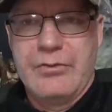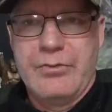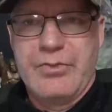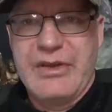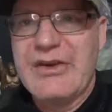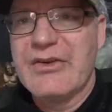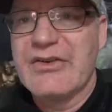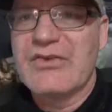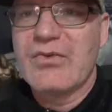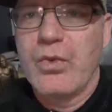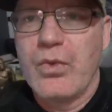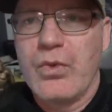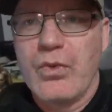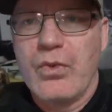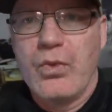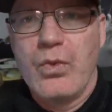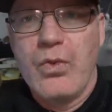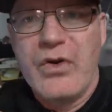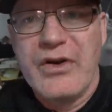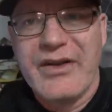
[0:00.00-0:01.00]
Here's
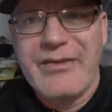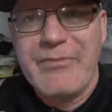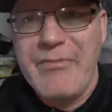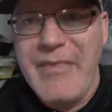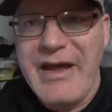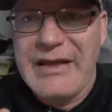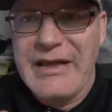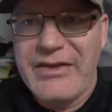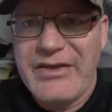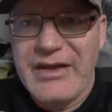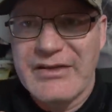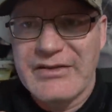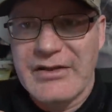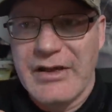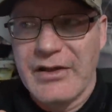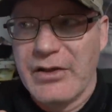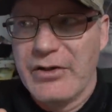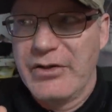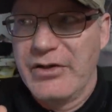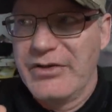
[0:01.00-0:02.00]
one of the many things
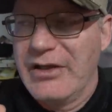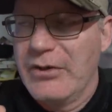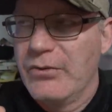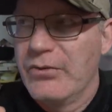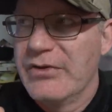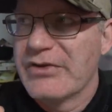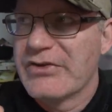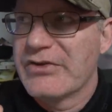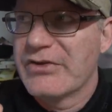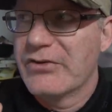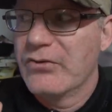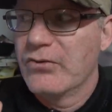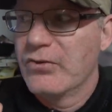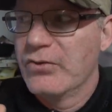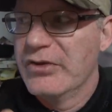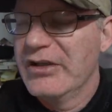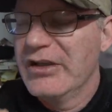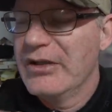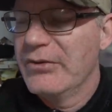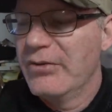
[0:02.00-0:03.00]
I learned that was
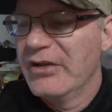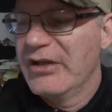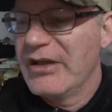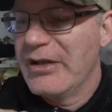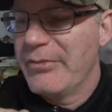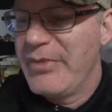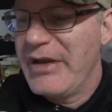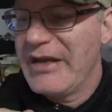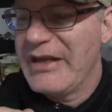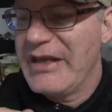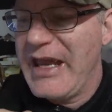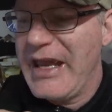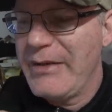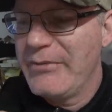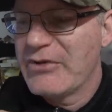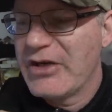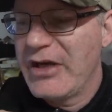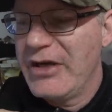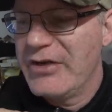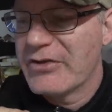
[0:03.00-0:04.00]
really, really a big
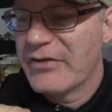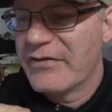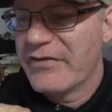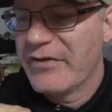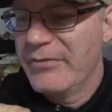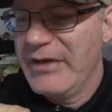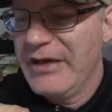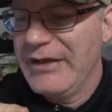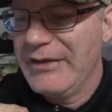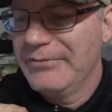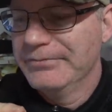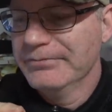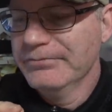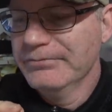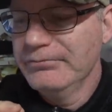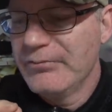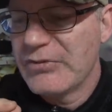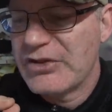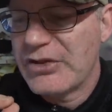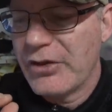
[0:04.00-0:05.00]
game changer for me.
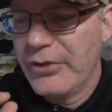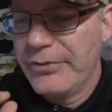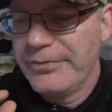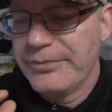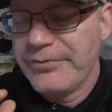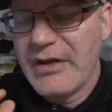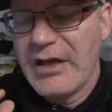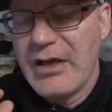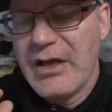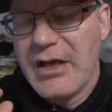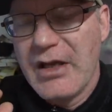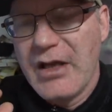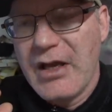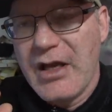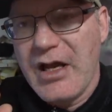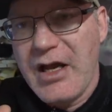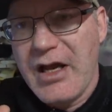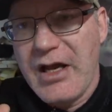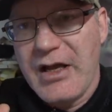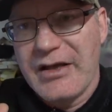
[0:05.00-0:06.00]
So
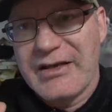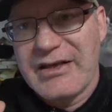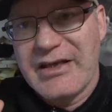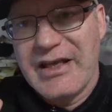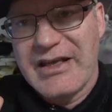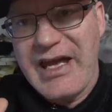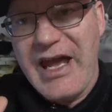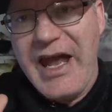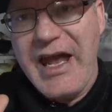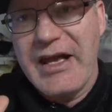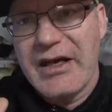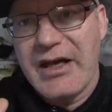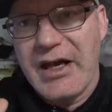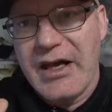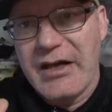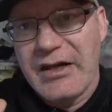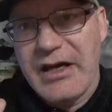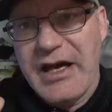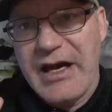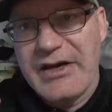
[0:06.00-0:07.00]
uh,
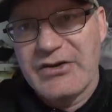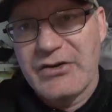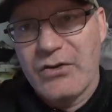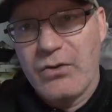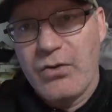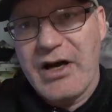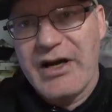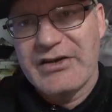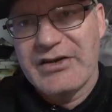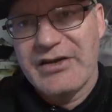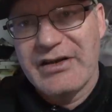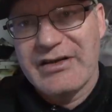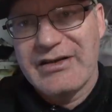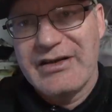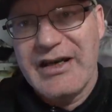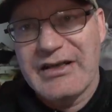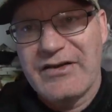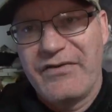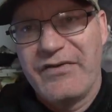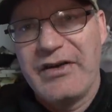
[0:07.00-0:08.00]
Kakanga, as you'll watch in
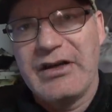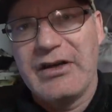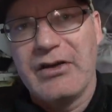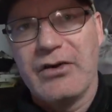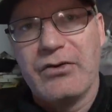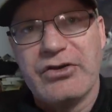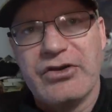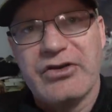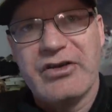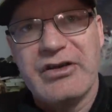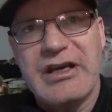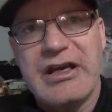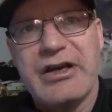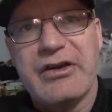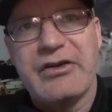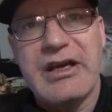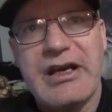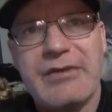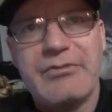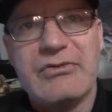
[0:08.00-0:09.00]
this next video, you're going to
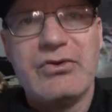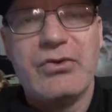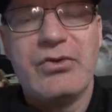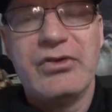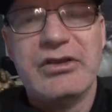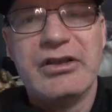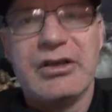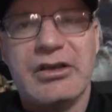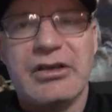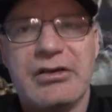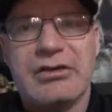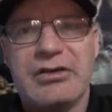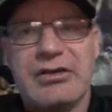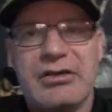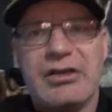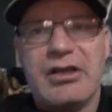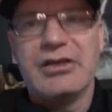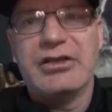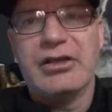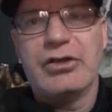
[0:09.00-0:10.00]
hear him do a little,
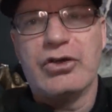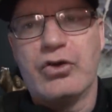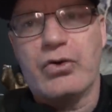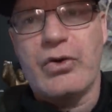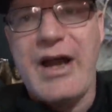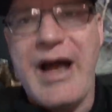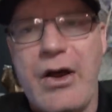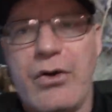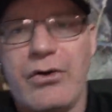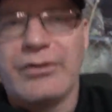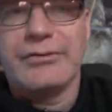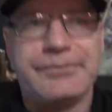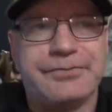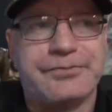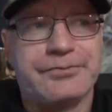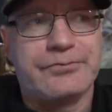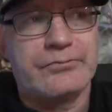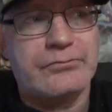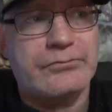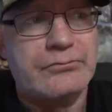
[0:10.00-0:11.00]
a little growl.
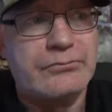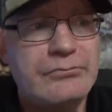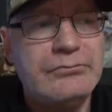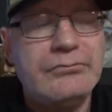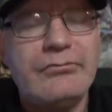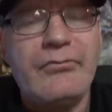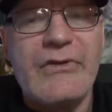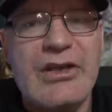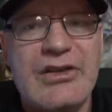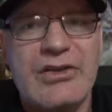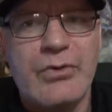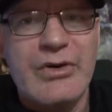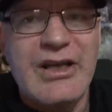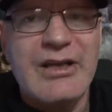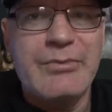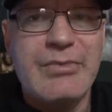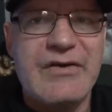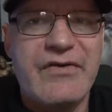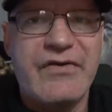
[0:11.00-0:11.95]
So when I'd be